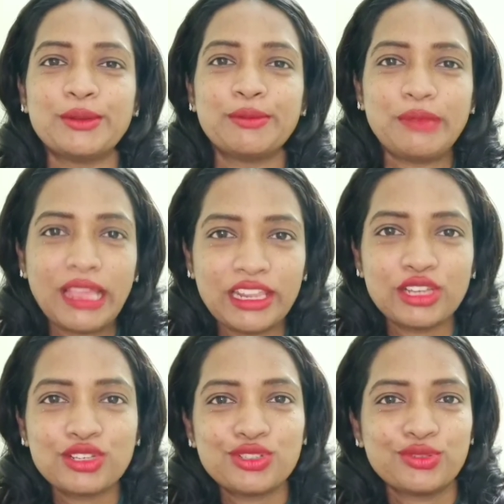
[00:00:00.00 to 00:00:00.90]

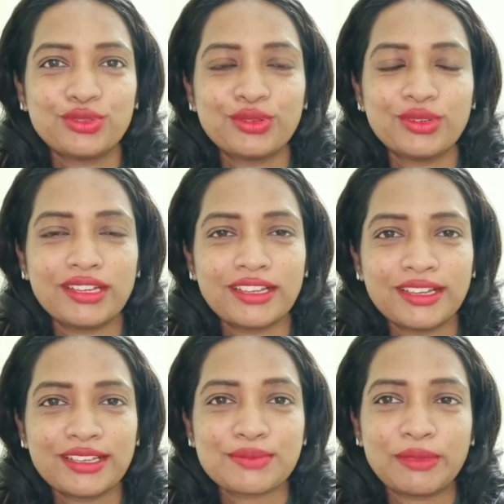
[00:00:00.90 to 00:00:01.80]
planning to
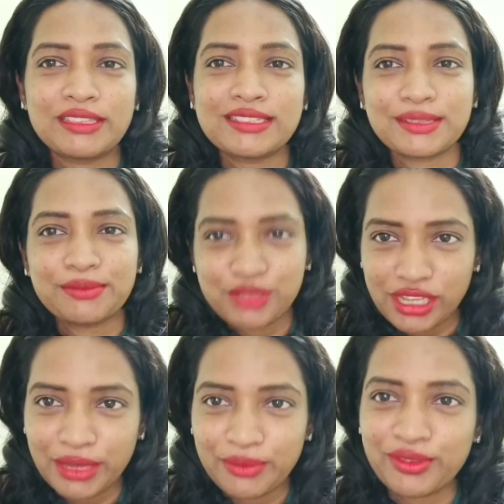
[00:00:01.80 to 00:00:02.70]
spend some
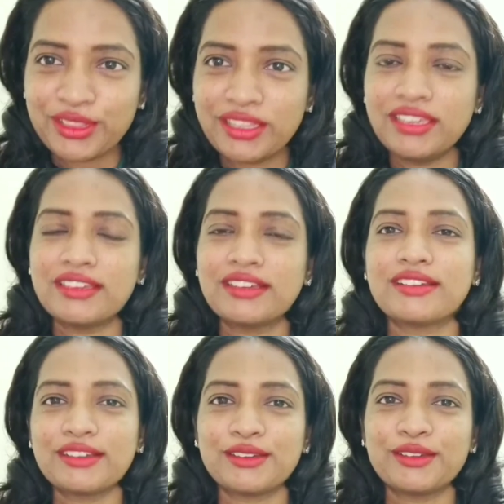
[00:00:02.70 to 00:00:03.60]
time with the
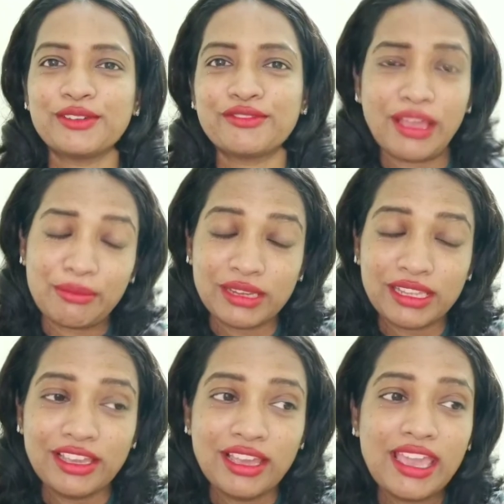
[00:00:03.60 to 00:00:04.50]
family
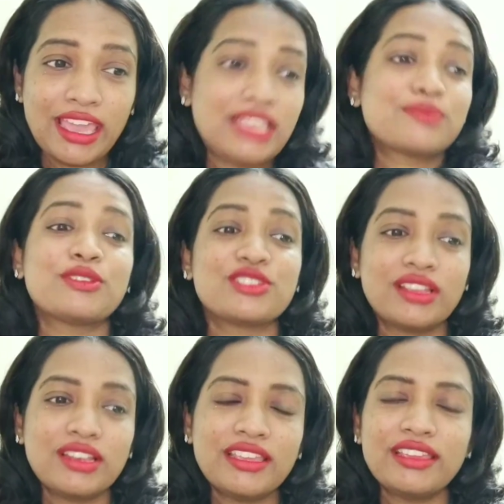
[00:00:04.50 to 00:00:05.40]

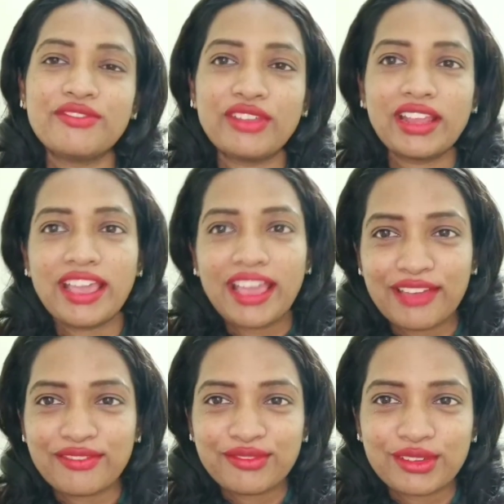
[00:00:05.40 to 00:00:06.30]
especially when i
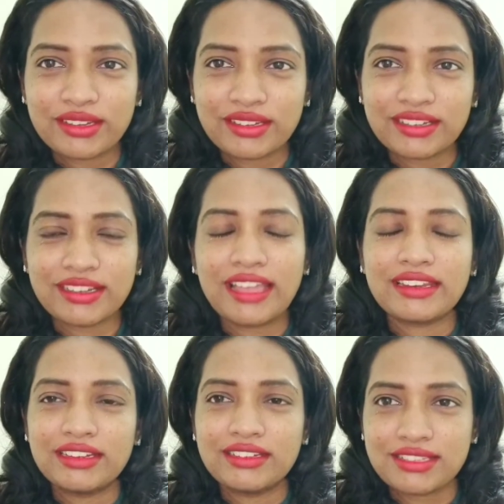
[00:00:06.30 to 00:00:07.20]
have
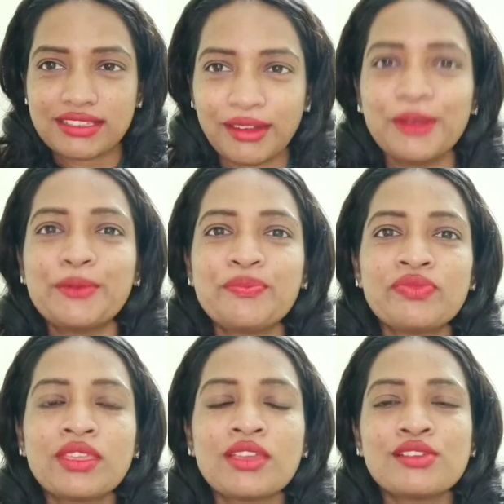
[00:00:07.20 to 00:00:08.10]
an elder son
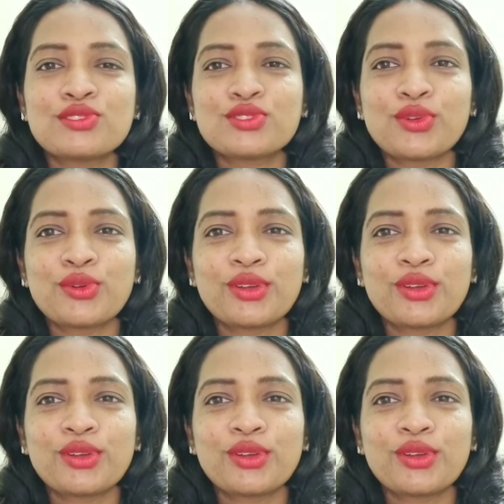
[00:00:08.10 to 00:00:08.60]
so